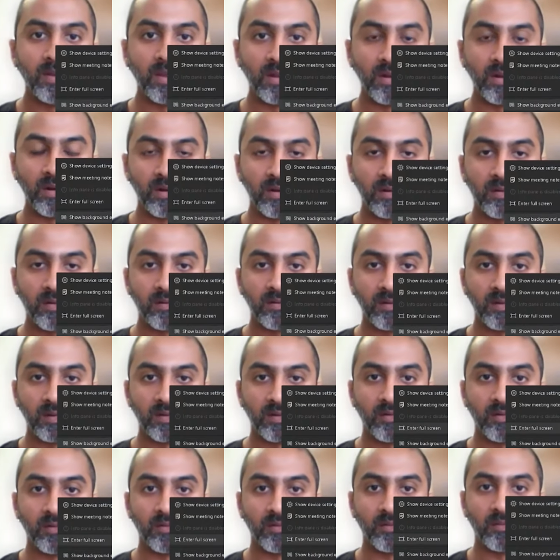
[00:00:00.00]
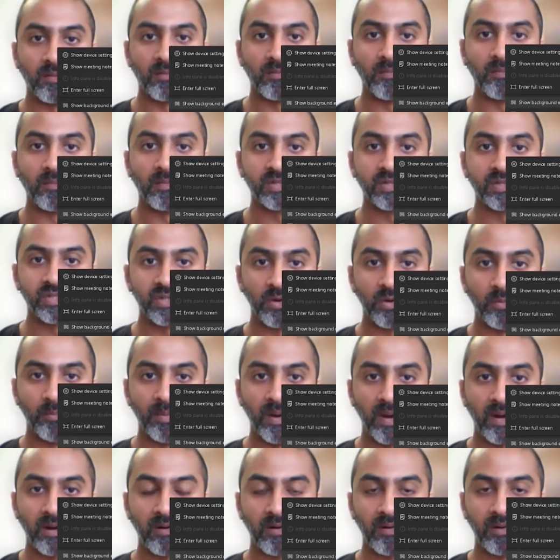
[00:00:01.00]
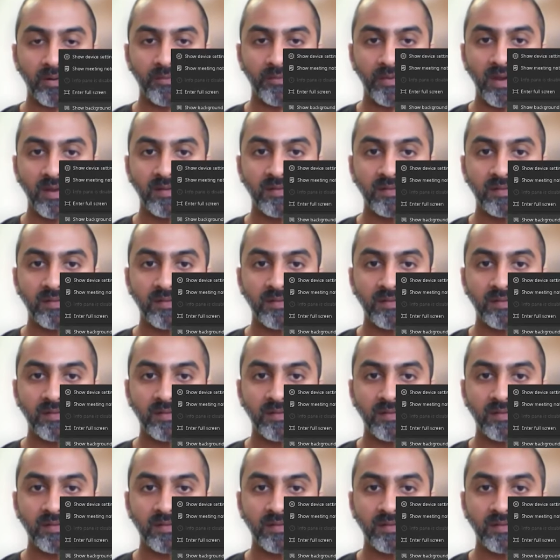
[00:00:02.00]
can click on show background effects.